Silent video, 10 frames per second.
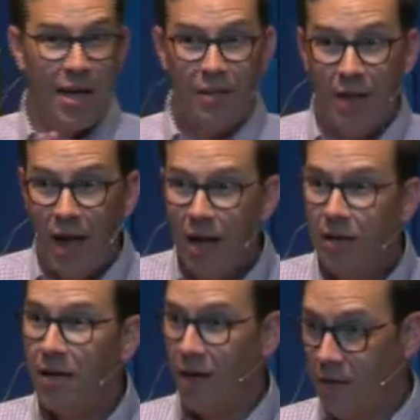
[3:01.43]
in the
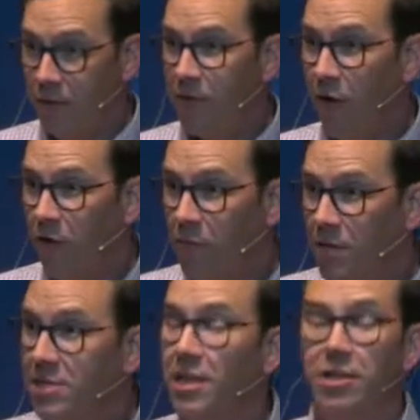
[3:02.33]
neck kind of
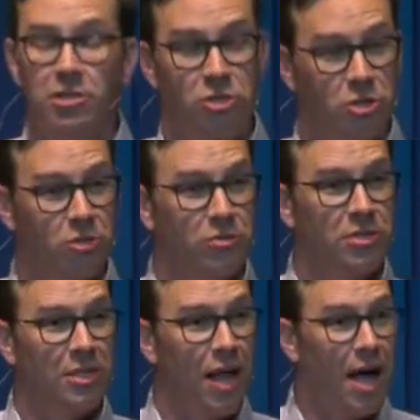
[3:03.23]
involvement in his
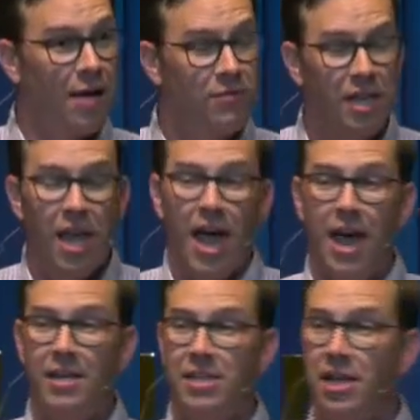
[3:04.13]
children's lives,
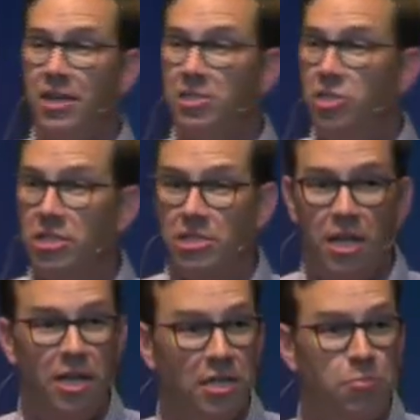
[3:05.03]
and he has just
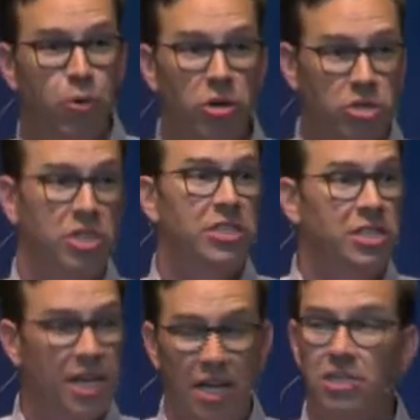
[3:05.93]
he has pushed his
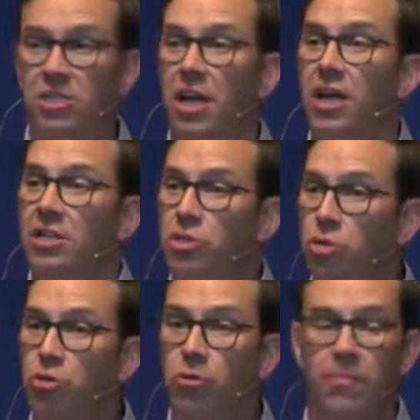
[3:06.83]
kids
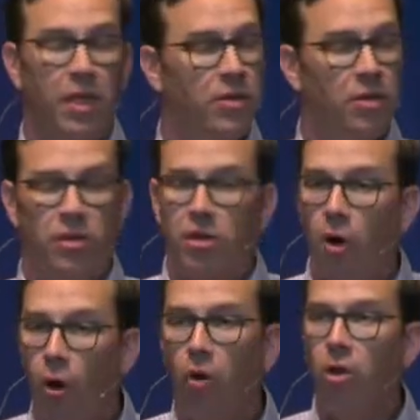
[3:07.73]
to the, the
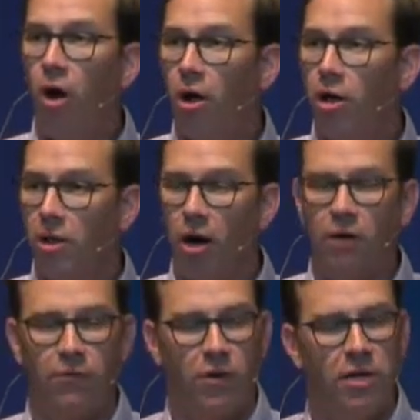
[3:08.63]
goal all along
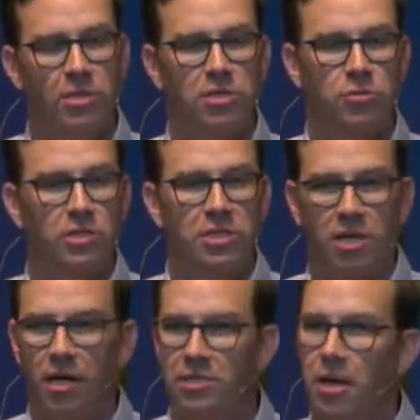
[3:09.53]
for his three
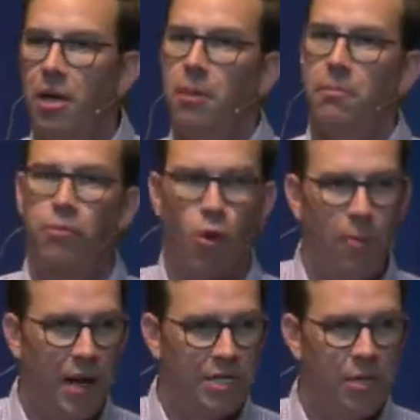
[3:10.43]
sons, pro
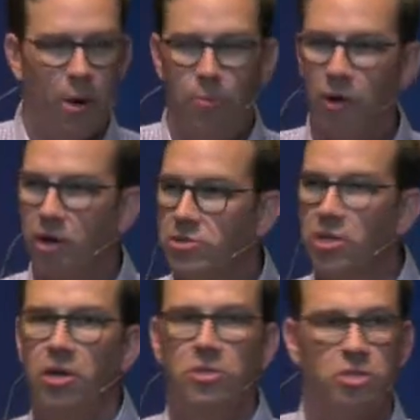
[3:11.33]
basketball players,
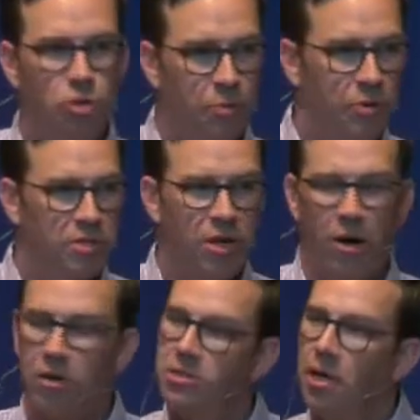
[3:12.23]

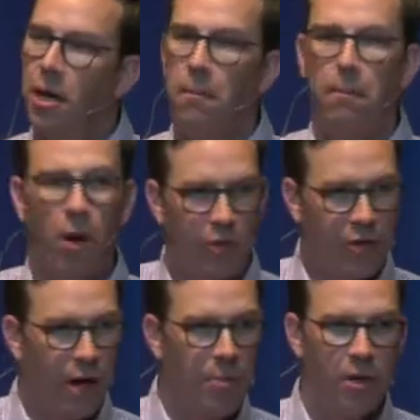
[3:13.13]
superstars,
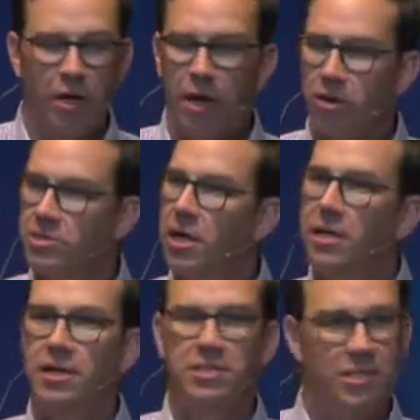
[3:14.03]
multimillionaires,
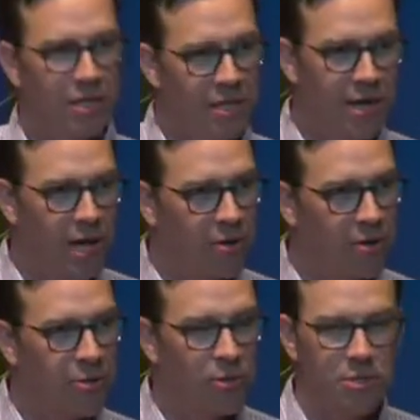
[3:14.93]
gazillion dollar
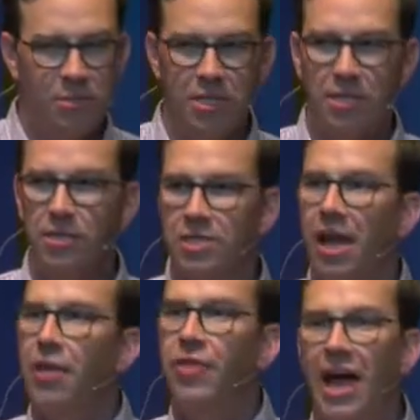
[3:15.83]
endorsement deals.
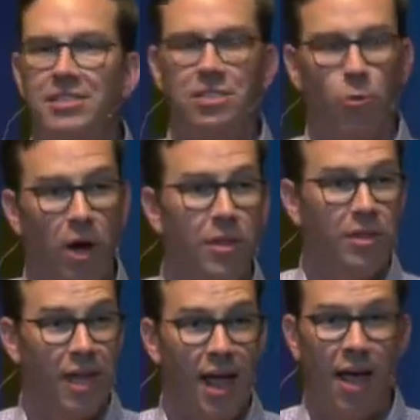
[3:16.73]
That's the way that
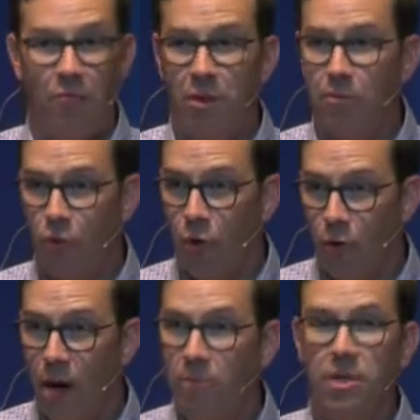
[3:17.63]
they have been
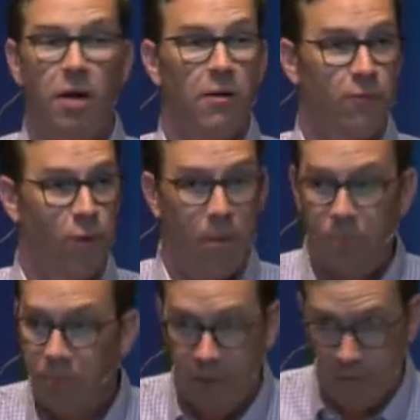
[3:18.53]
programmed
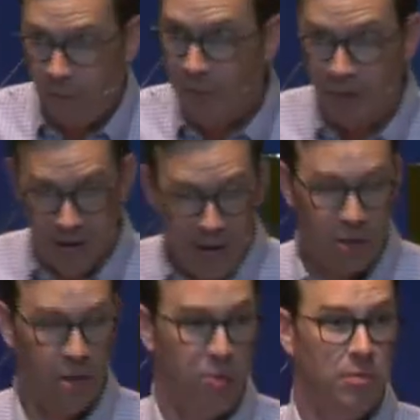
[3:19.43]
from, from the
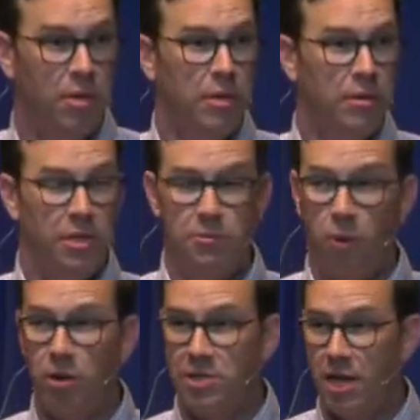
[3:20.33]
get-go. These
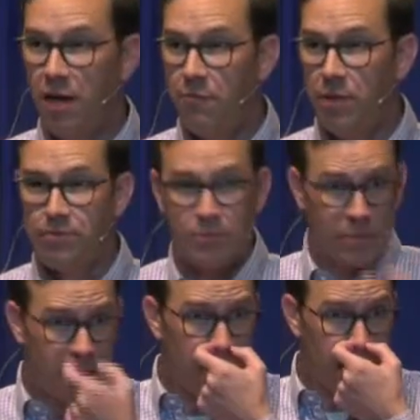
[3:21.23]
boys have been.
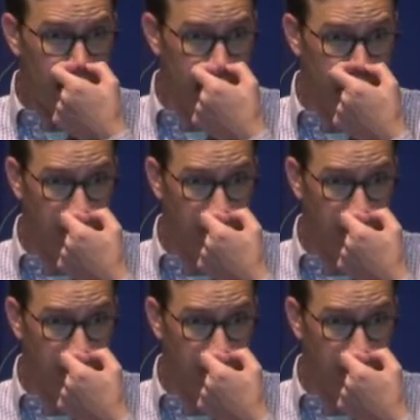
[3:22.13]
And so